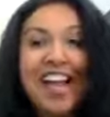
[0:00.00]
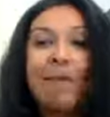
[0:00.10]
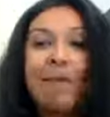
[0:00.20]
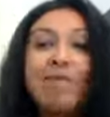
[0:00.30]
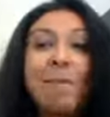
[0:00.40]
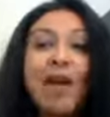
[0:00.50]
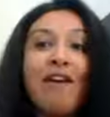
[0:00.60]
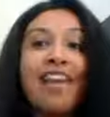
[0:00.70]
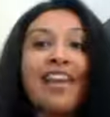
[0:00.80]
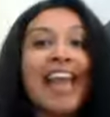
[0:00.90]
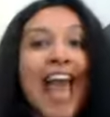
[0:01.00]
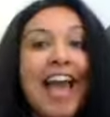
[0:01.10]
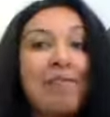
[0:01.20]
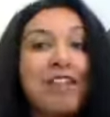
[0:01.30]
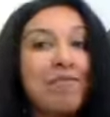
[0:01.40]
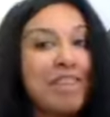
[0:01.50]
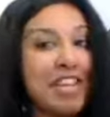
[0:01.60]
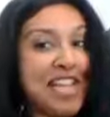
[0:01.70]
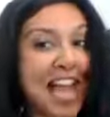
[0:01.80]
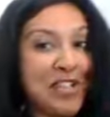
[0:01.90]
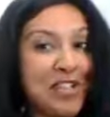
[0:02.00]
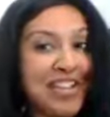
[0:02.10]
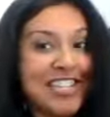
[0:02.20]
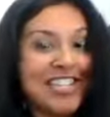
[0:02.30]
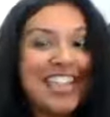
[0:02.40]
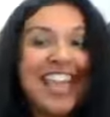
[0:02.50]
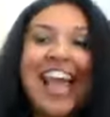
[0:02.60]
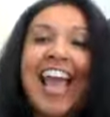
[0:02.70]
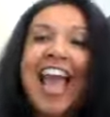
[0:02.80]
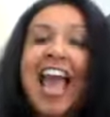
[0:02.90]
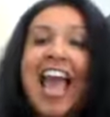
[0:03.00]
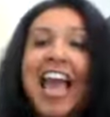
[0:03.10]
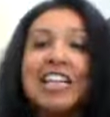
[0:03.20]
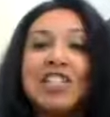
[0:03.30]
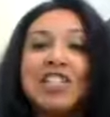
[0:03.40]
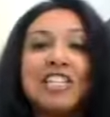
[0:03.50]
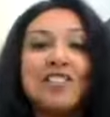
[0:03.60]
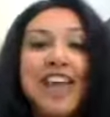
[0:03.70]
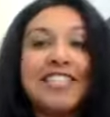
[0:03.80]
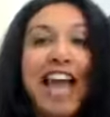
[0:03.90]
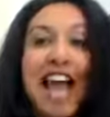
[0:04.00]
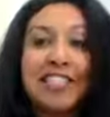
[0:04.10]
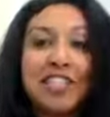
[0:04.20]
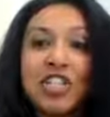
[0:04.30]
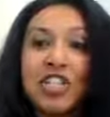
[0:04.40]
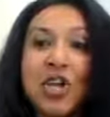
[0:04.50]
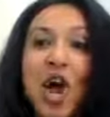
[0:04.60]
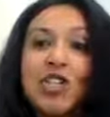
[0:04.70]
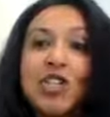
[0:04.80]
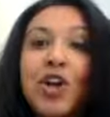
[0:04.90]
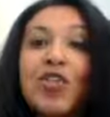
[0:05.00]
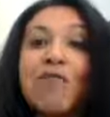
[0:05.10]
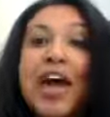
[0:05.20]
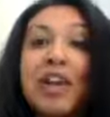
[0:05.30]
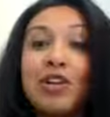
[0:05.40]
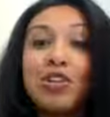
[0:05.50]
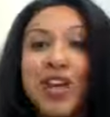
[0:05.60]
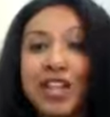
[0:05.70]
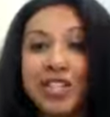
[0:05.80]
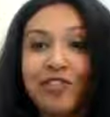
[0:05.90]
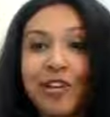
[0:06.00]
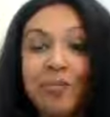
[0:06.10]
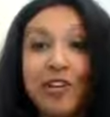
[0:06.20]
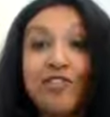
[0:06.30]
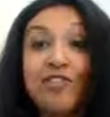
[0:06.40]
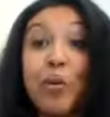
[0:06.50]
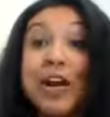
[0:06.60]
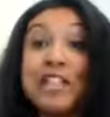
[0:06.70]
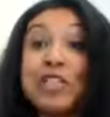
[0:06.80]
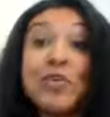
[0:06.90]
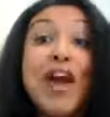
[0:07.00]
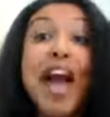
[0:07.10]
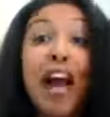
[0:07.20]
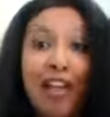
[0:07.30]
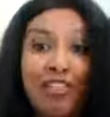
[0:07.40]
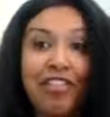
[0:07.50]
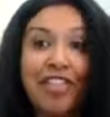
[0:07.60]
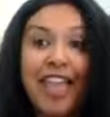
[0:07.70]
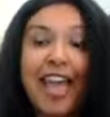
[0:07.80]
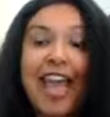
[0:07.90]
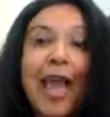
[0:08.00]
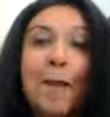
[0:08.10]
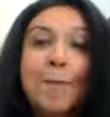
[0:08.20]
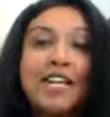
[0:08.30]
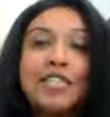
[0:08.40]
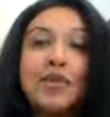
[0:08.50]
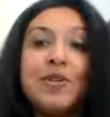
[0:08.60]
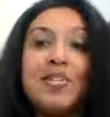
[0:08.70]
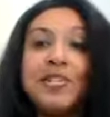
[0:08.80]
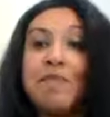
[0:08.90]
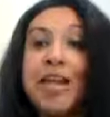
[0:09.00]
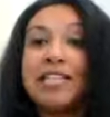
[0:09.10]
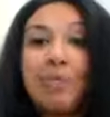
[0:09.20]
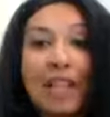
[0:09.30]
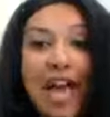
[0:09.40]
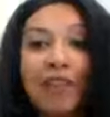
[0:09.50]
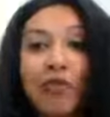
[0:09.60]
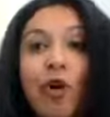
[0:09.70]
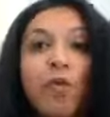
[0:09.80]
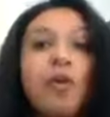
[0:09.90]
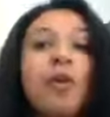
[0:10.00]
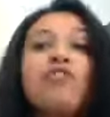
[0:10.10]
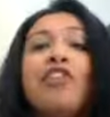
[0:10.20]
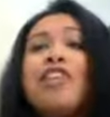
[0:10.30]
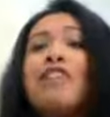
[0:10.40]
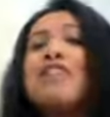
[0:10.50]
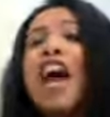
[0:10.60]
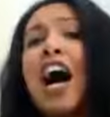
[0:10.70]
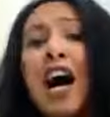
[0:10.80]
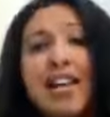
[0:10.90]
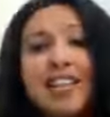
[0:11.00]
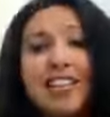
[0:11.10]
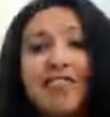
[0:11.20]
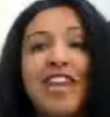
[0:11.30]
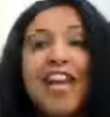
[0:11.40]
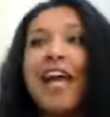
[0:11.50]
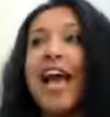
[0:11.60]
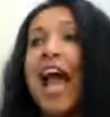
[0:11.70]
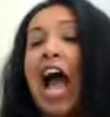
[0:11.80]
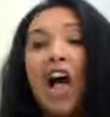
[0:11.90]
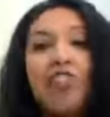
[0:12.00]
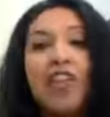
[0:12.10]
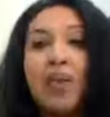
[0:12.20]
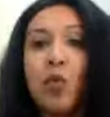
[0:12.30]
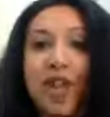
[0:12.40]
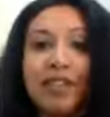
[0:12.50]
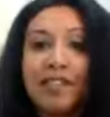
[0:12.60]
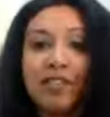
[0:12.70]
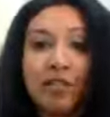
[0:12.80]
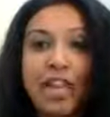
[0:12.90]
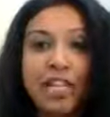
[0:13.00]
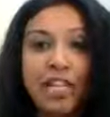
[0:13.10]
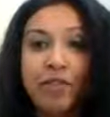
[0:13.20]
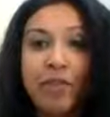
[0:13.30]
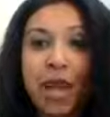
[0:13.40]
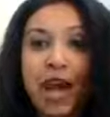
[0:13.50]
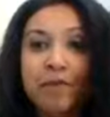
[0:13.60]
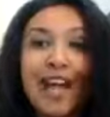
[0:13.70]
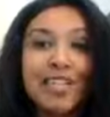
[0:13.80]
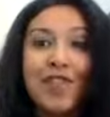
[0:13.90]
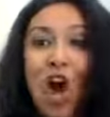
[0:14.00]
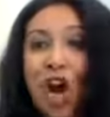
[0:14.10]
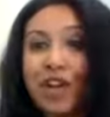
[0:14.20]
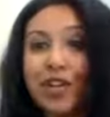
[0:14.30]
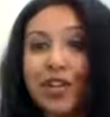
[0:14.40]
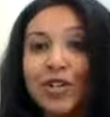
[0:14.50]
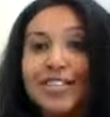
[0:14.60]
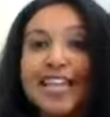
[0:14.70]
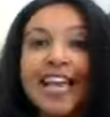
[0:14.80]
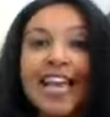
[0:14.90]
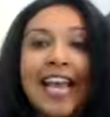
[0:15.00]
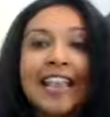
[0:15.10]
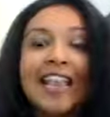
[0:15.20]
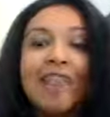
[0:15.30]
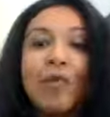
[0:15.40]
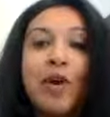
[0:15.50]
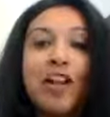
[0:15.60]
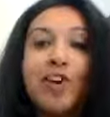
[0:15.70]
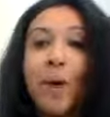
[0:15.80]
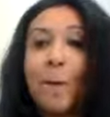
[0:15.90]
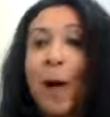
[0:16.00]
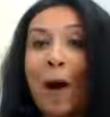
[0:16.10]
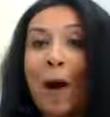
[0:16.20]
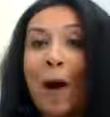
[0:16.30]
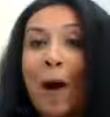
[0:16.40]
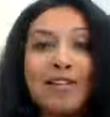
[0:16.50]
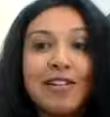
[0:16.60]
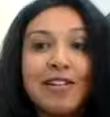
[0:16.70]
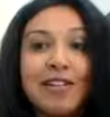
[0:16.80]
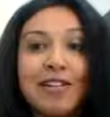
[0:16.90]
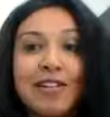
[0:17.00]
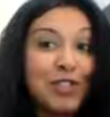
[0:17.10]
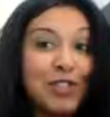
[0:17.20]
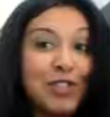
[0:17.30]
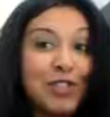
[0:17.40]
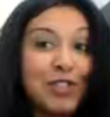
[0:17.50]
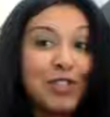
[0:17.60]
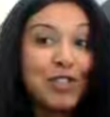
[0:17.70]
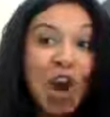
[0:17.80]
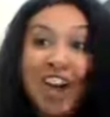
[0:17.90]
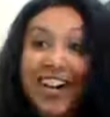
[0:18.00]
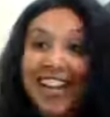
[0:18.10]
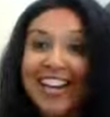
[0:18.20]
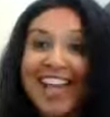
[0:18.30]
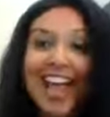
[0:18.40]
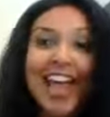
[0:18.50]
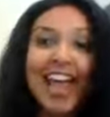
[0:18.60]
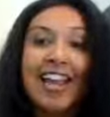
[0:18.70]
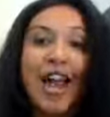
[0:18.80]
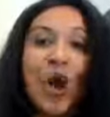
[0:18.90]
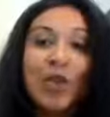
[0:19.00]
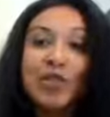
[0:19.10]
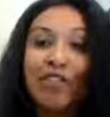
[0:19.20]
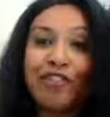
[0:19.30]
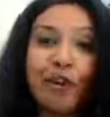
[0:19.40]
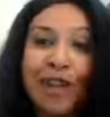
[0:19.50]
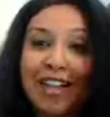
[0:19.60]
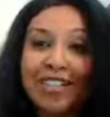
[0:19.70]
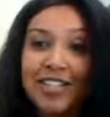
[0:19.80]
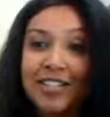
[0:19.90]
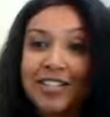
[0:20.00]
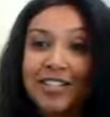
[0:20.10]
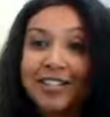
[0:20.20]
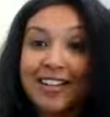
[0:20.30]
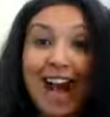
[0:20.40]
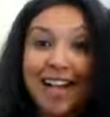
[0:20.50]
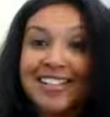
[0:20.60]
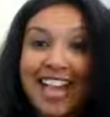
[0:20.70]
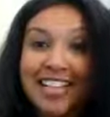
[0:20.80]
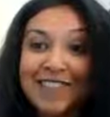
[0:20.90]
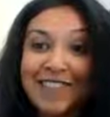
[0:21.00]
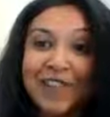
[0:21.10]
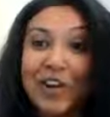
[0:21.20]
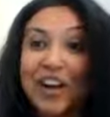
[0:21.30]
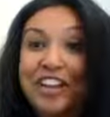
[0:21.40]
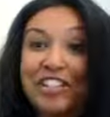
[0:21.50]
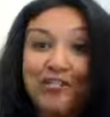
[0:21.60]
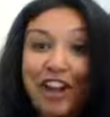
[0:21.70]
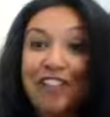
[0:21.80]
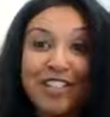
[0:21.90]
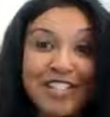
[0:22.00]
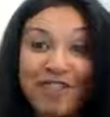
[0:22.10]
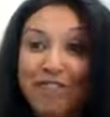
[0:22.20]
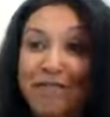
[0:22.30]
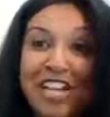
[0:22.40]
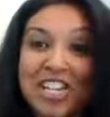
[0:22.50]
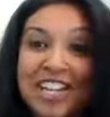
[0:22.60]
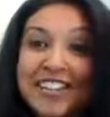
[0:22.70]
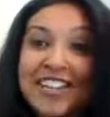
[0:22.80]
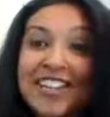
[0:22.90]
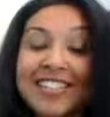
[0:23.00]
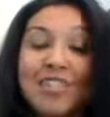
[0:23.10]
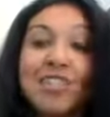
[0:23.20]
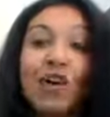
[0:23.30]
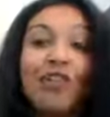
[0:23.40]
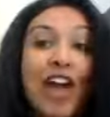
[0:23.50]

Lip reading: from the American Academy of Pediatrics, and she's fantastic. She's also the medical director for Bundu Health. And Bundu is this amazing platform full of tons of health and wellness information for moms, lots of articles. They've been one of our partners since we've started, and I always refer back to their content to reference information because it's so